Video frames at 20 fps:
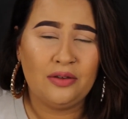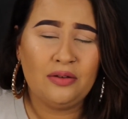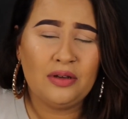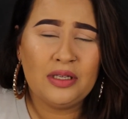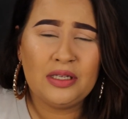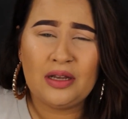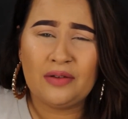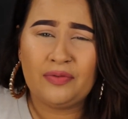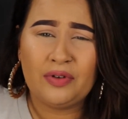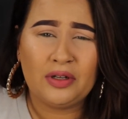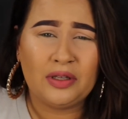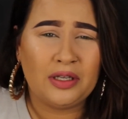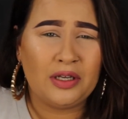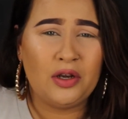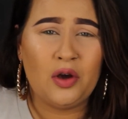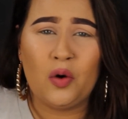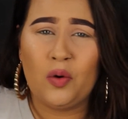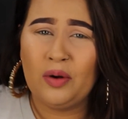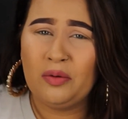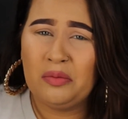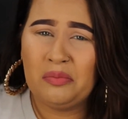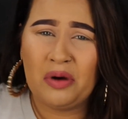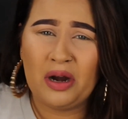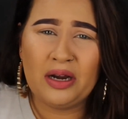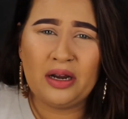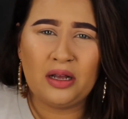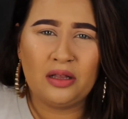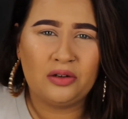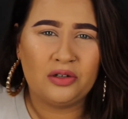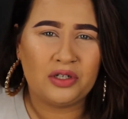You can definitely go in with
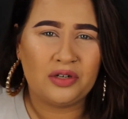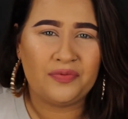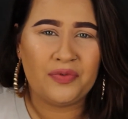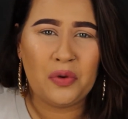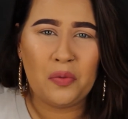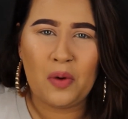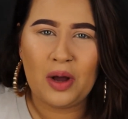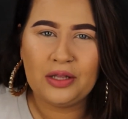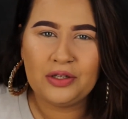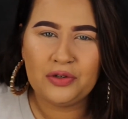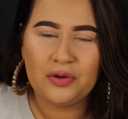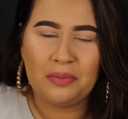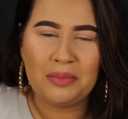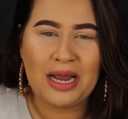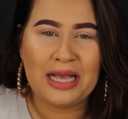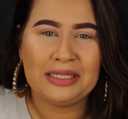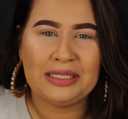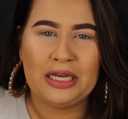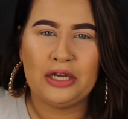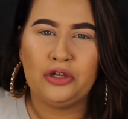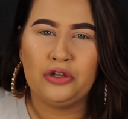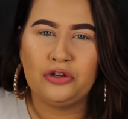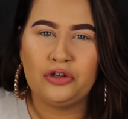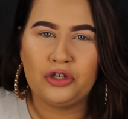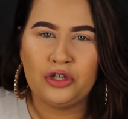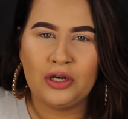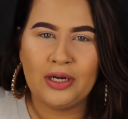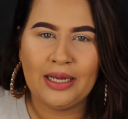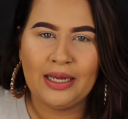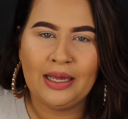bright colors if you want to. I'm not saying you
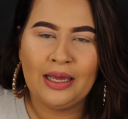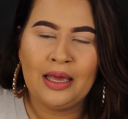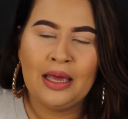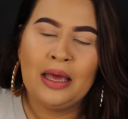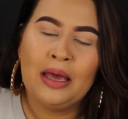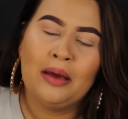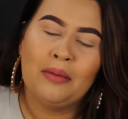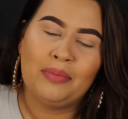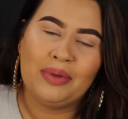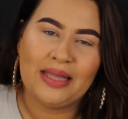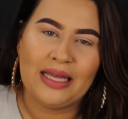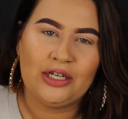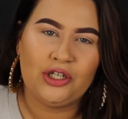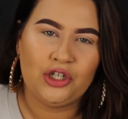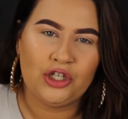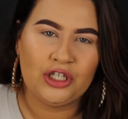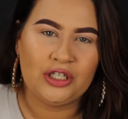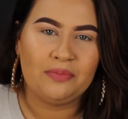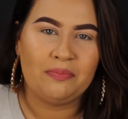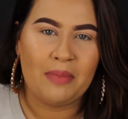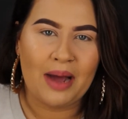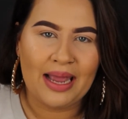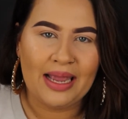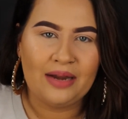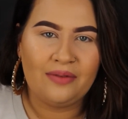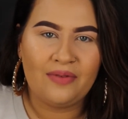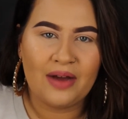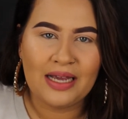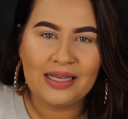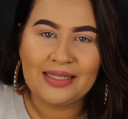shouldn't, but that's just my
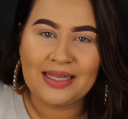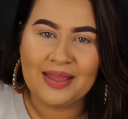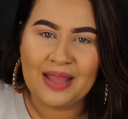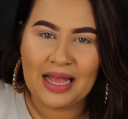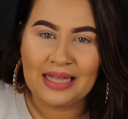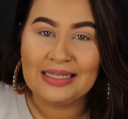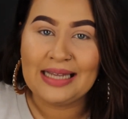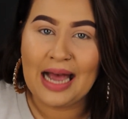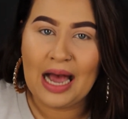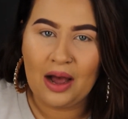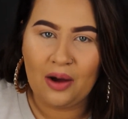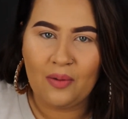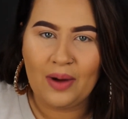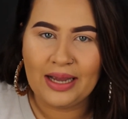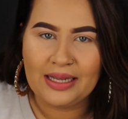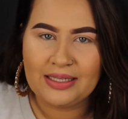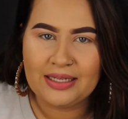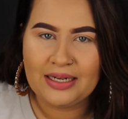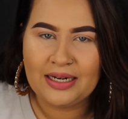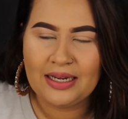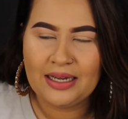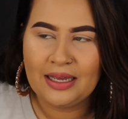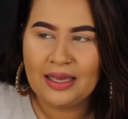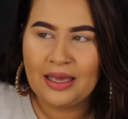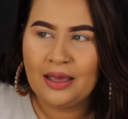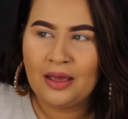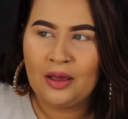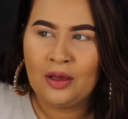advice, and that's how I did it.